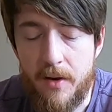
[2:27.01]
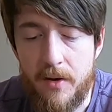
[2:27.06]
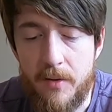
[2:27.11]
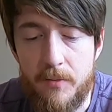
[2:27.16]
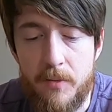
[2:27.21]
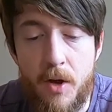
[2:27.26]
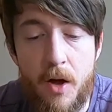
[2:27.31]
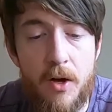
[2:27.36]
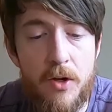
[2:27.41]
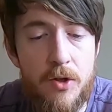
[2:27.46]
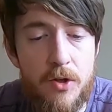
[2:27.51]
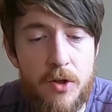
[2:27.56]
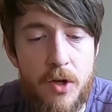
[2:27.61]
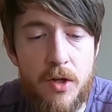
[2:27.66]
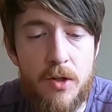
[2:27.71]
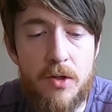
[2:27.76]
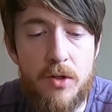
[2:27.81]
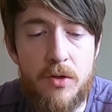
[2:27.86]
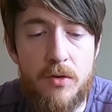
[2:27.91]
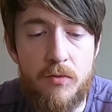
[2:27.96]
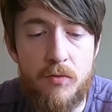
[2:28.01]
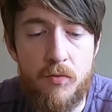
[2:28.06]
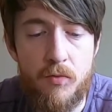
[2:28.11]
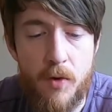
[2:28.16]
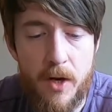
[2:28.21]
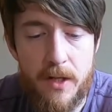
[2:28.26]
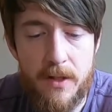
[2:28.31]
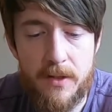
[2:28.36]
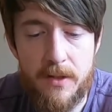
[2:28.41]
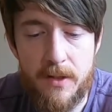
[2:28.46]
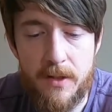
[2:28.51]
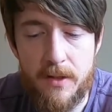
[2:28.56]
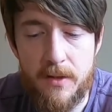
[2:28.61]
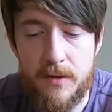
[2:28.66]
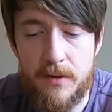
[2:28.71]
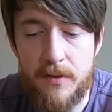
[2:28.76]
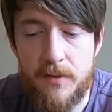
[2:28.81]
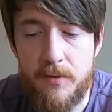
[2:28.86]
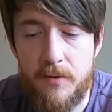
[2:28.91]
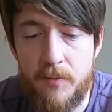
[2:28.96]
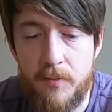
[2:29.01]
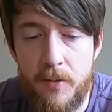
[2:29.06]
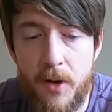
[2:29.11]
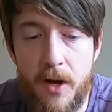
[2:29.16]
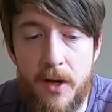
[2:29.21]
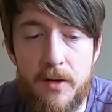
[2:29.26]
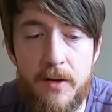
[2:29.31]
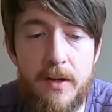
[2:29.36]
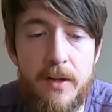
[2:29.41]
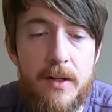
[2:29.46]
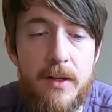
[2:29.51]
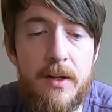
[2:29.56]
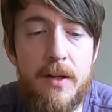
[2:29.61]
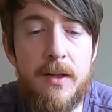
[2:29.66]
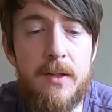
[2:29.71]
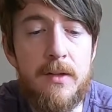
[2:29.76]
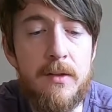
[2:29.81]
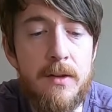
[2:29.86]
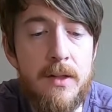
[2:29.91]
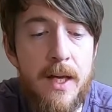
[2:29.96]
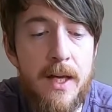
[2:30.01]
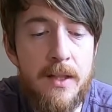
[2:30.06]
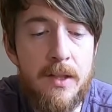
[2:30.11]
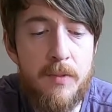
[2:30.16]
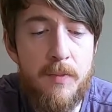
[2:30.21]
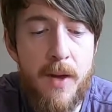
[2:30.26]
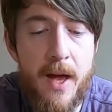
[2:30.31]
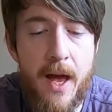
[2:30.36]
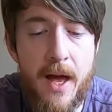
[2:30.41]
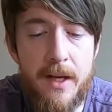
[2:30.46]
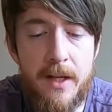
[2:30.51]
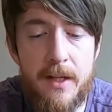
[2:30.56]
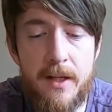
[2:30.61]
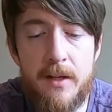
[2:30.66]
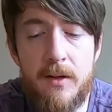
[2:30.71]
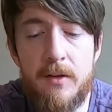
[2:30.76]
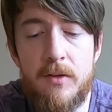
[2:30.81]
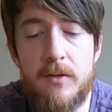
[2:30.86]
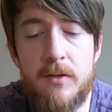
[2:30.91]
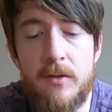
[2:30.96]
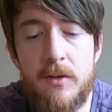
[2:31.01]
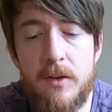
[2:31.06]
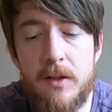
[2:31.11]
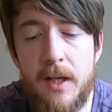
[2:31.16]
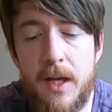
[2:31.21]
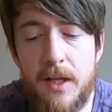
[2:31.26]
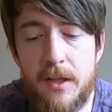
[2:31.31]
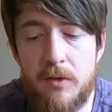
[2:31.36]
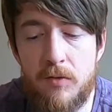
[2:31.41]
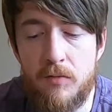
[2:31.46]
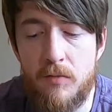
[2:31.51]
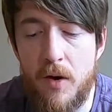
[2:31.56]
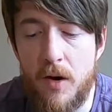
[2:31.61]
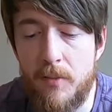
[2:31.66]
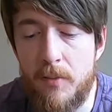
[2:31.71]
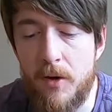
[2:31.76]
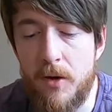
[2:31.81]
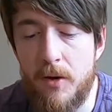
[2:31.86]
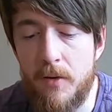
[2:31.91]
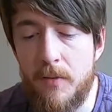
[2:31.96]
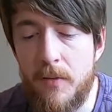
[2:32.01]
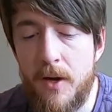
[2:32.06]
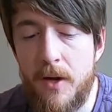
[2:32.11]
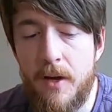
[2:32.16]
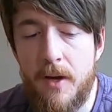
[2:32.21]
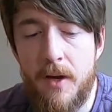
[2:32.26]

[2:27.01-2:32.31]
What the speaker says: not just races, but it's less padding, less rubber,